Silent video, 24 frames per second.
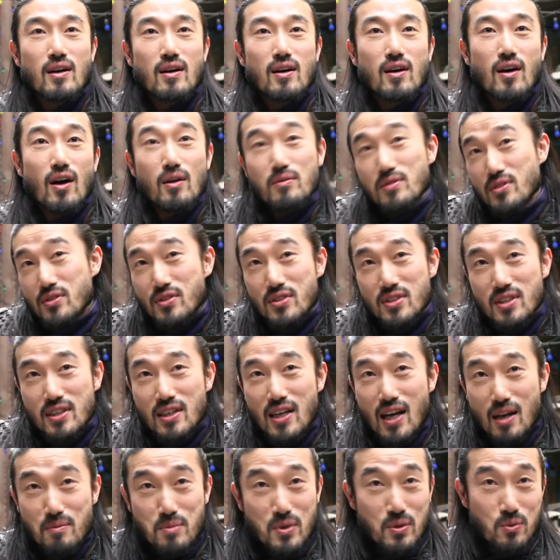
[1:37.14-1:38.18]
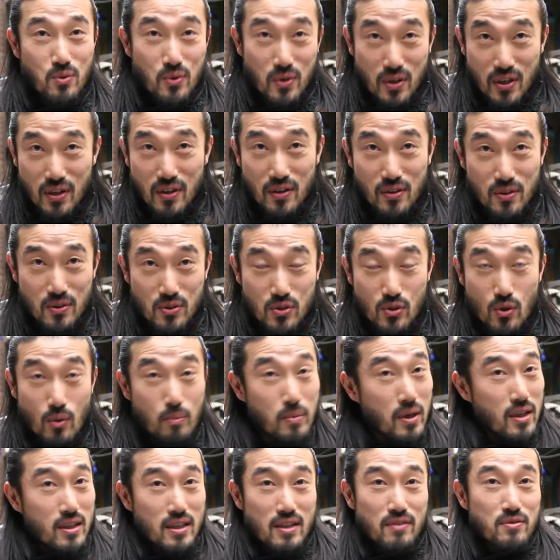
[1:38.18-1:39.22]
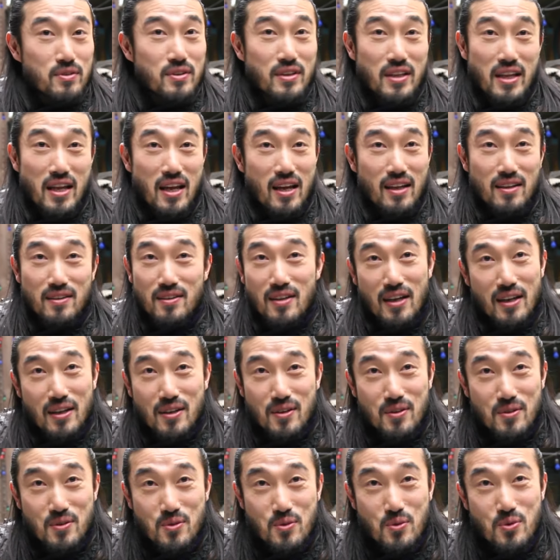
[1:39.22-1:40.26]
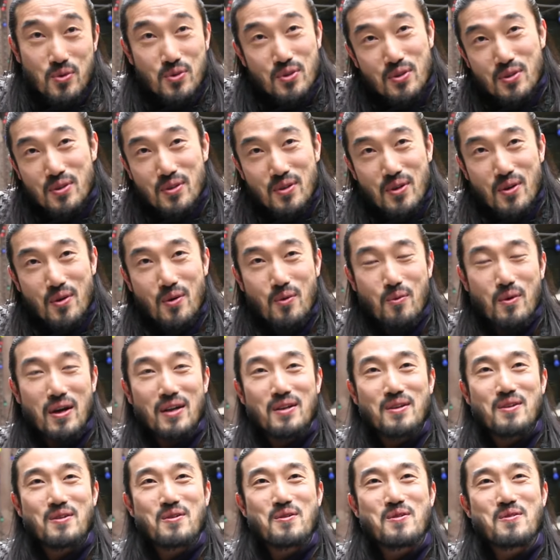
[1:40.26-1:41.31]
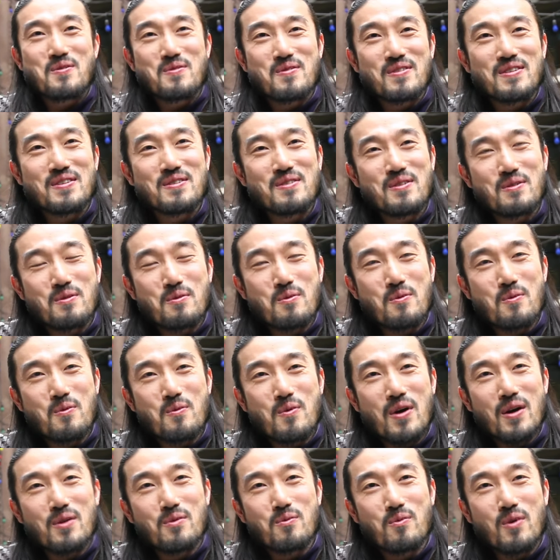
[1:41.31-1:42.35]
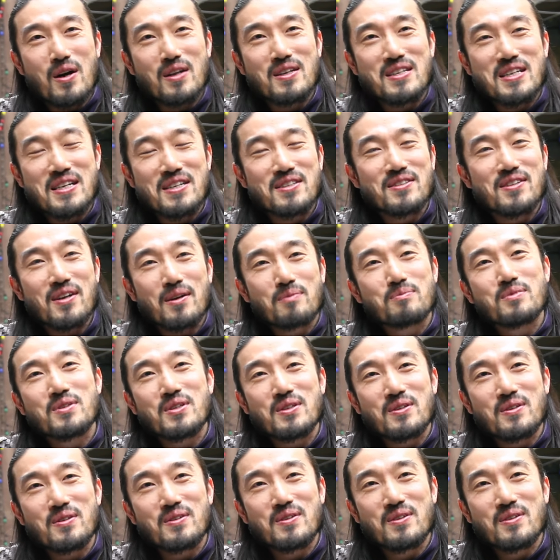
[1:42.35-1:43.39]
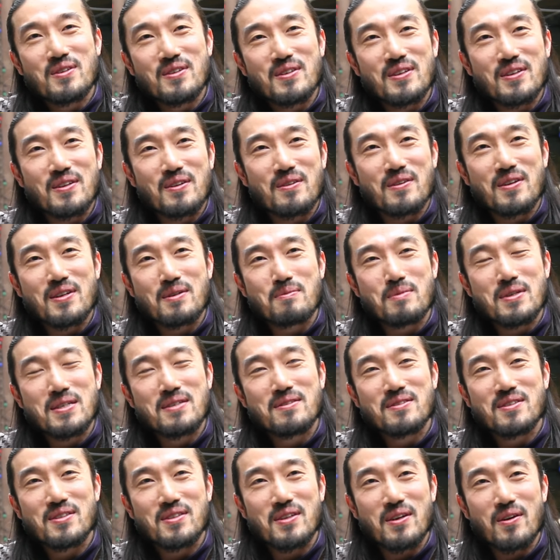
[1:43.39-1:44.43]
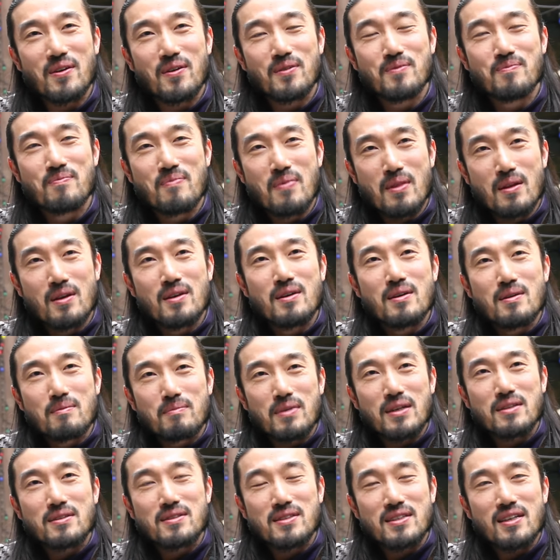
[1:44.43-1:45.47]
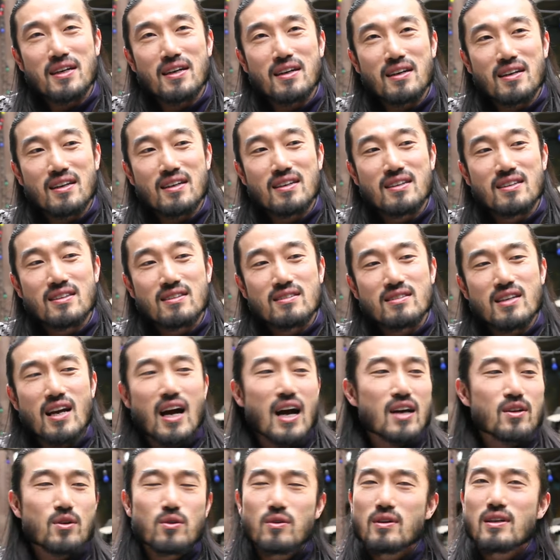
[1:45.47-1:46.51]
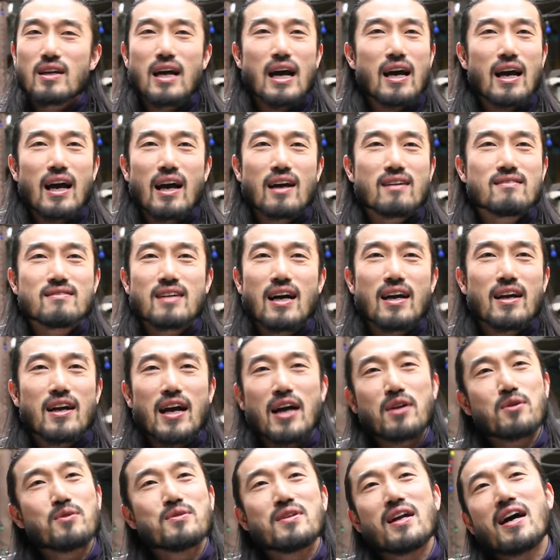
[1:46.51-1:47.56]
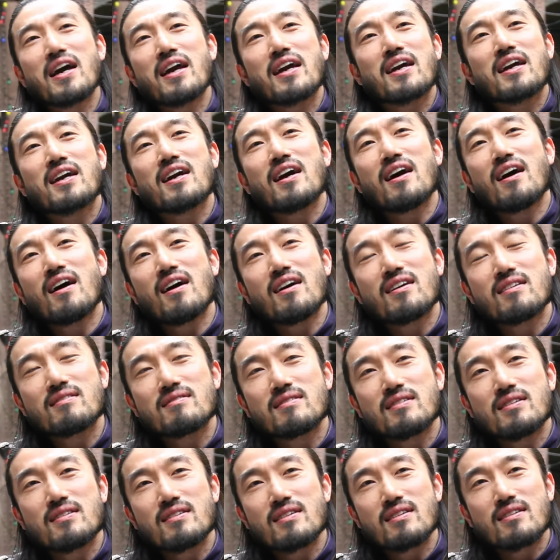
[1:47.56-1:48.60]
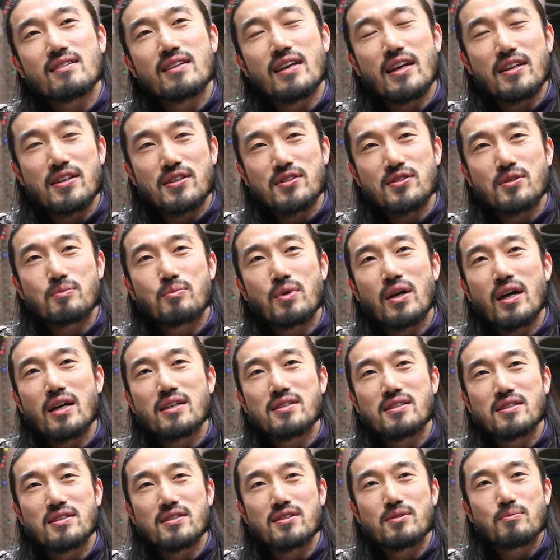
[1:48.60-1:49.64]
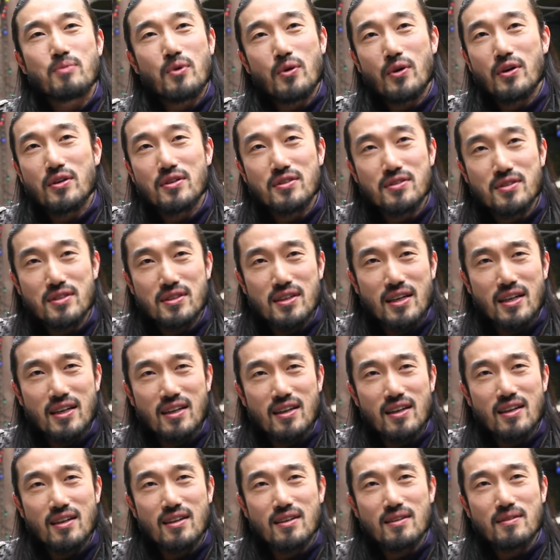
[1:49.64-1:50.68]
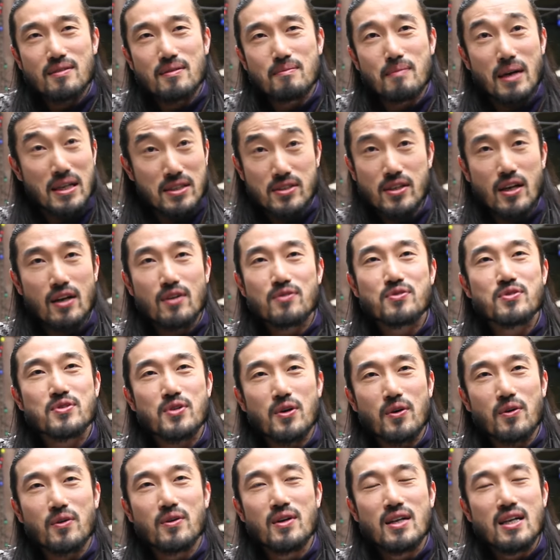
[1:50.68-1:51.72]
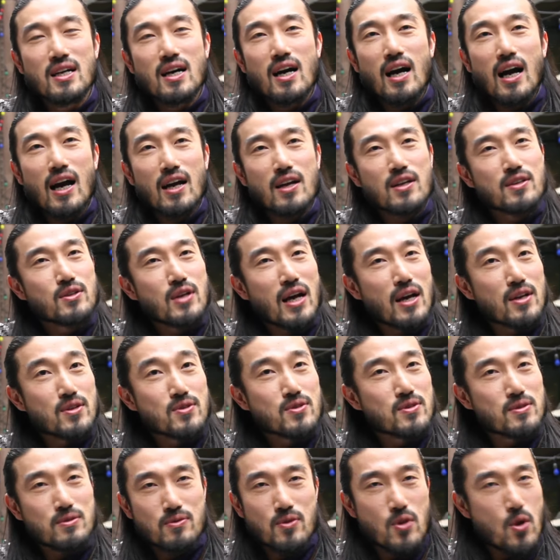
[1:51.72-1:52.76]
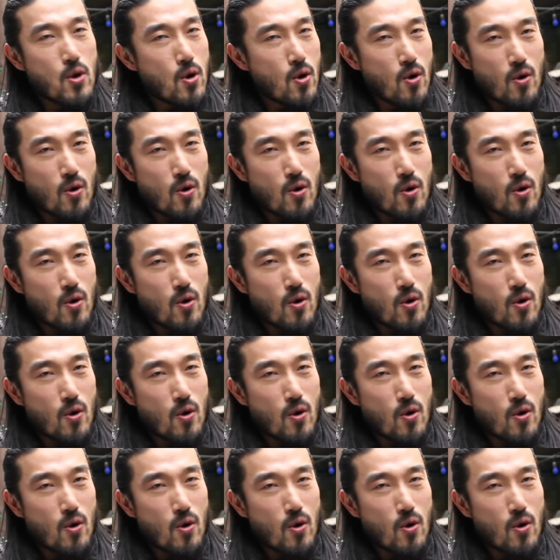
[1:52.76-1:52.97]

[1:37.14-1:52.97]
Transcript: obviously I've been working on the show, but even then, like who, who's to who's know, what, to know? what, what he's up to? That's you know right. I mean, so, but uh, yeah, I don't I, I, I don't like. Uh, getting surprises spoiled, right? Uh, no, myself. So no, I don't think the fans I, want that either.